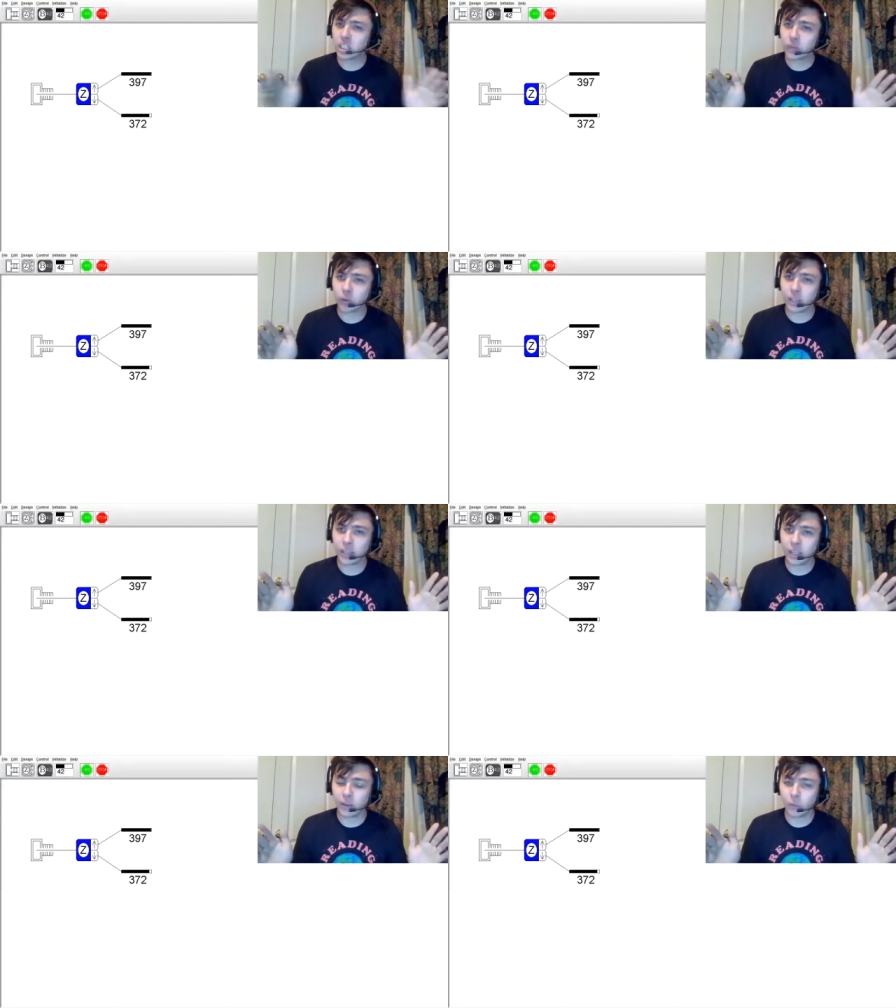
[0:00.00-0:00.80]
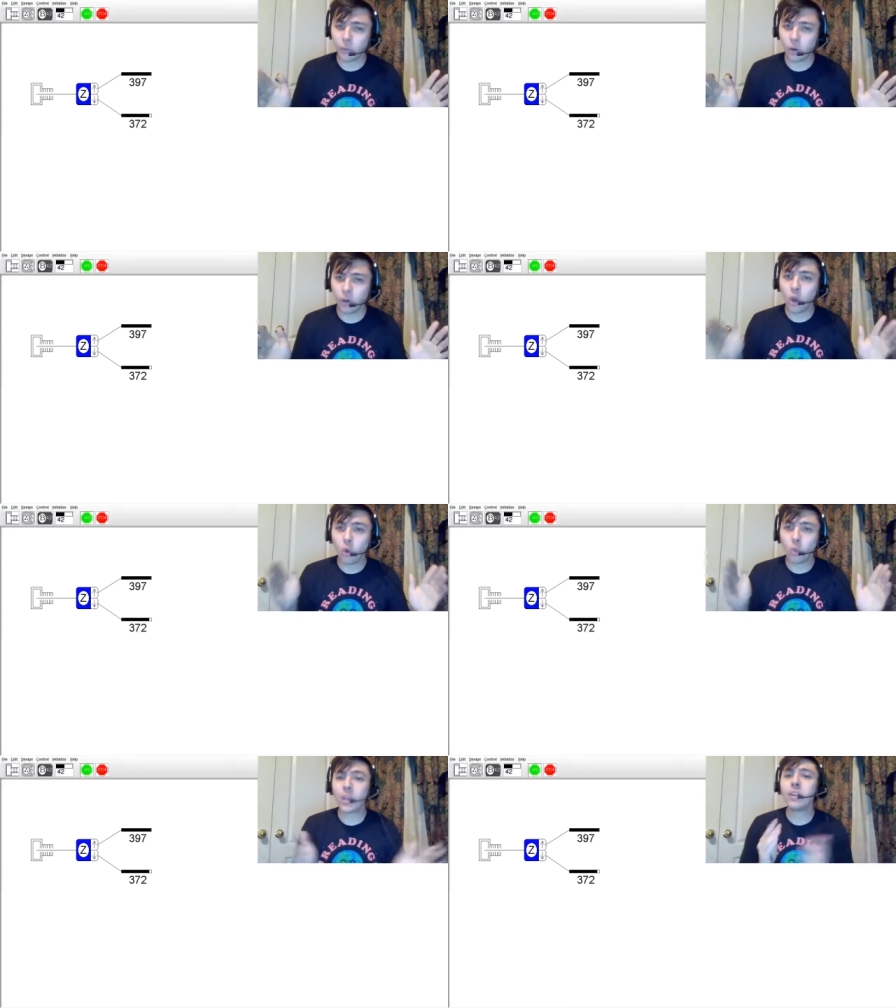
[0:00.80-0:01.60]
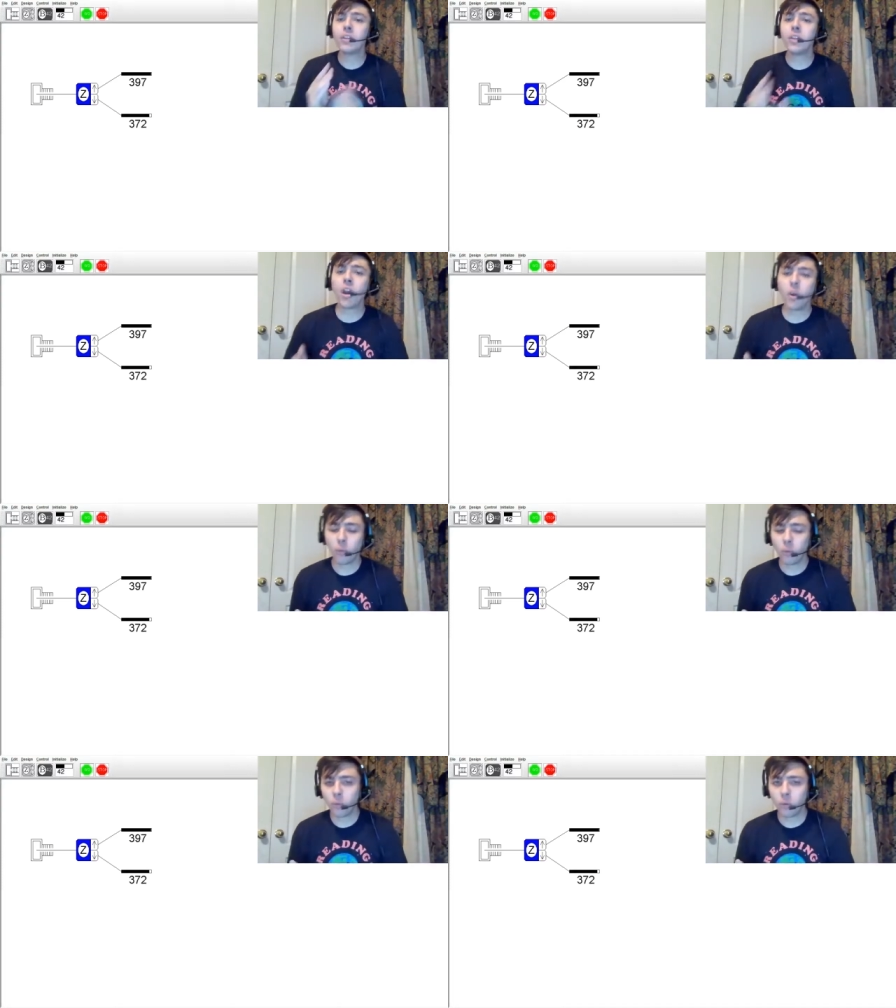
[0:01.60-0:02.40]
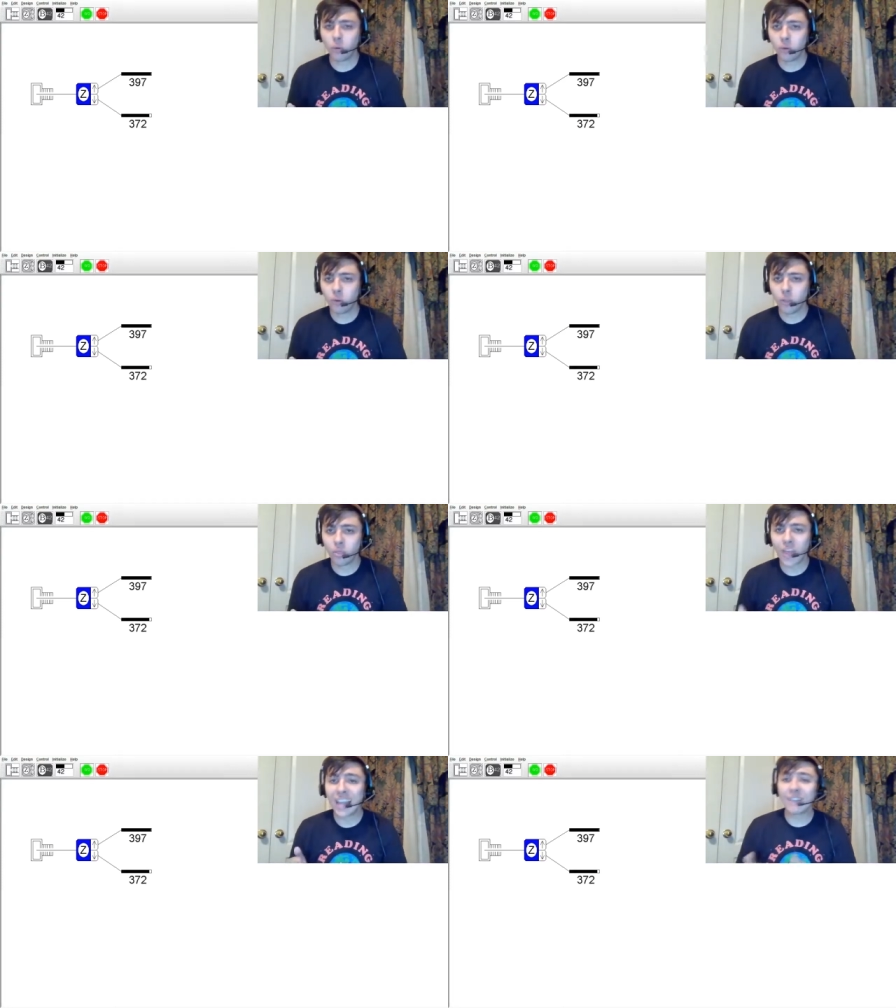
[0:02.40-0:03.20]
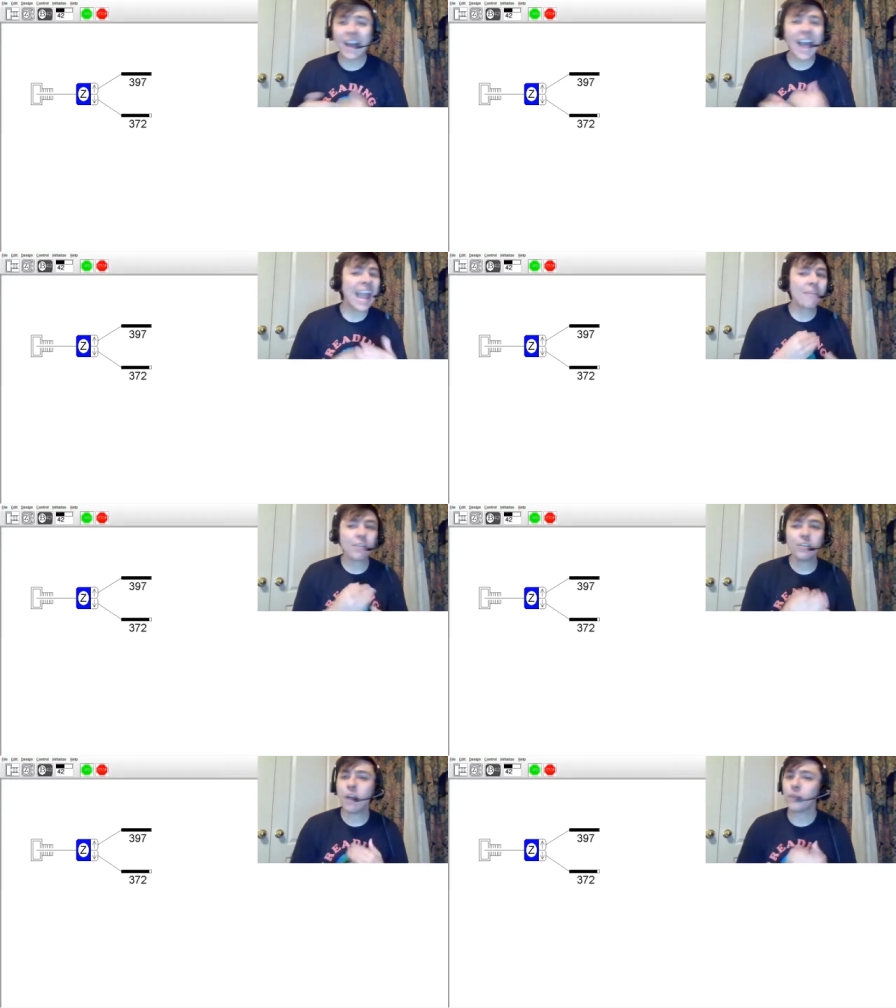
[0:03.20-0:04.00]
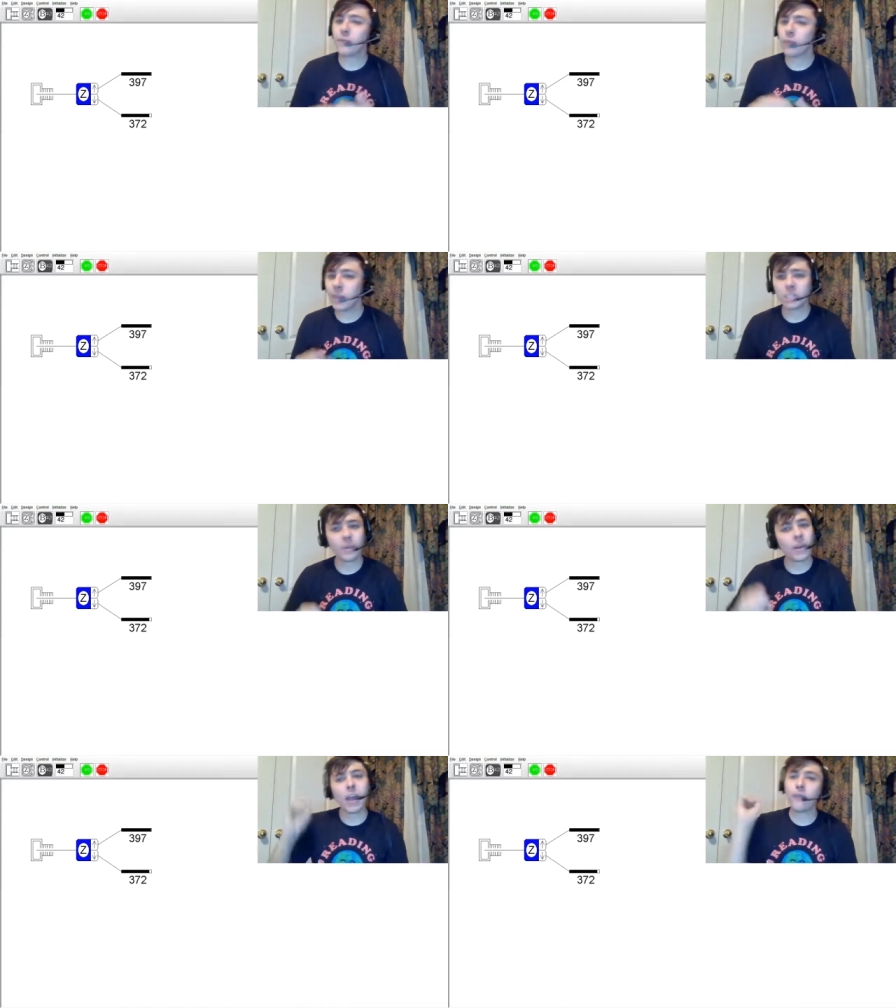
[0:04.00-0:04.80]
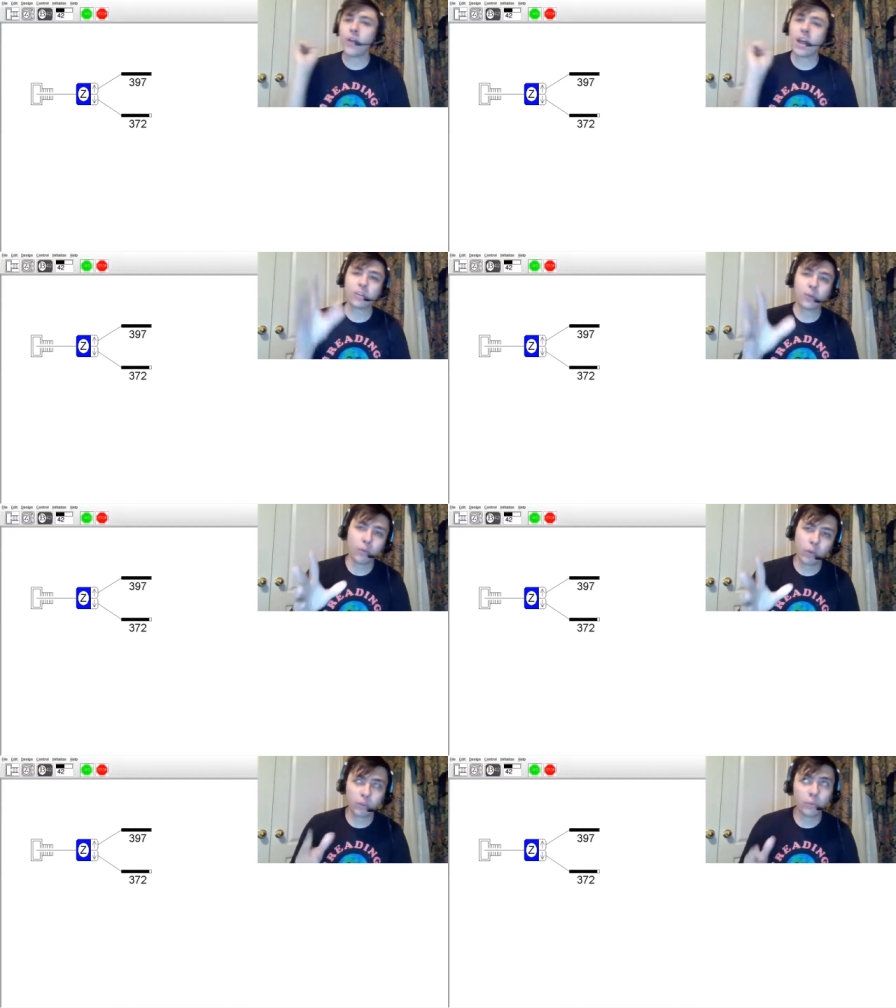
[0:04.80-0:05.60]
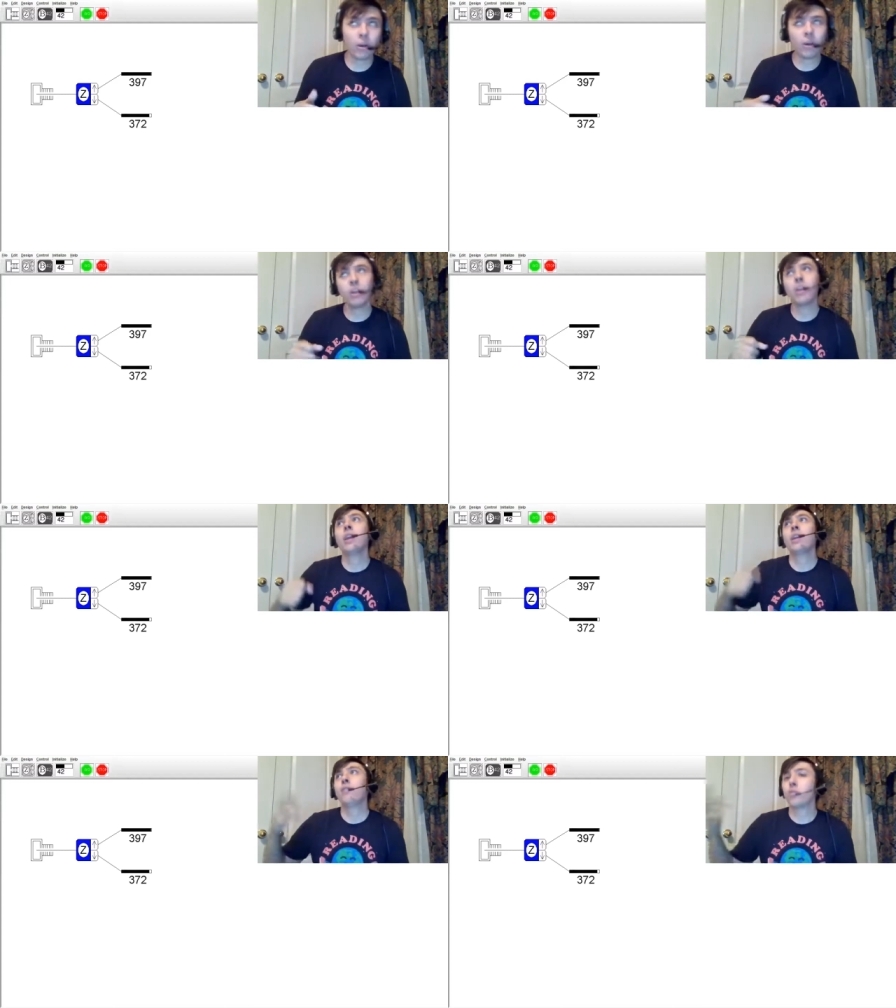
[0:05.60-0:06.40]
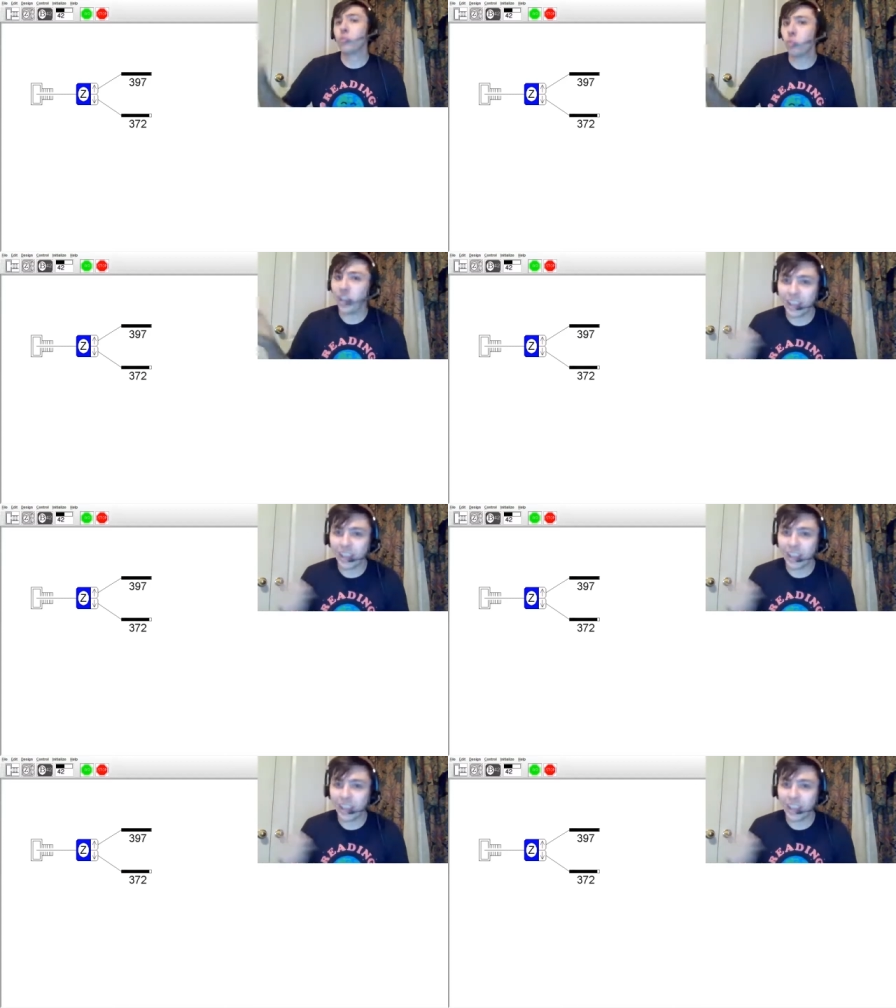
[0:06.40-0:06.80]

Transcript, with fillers: it's going to hit on the wall, we know that if I have enough information about how fast you're throwing the ball, if there's wind,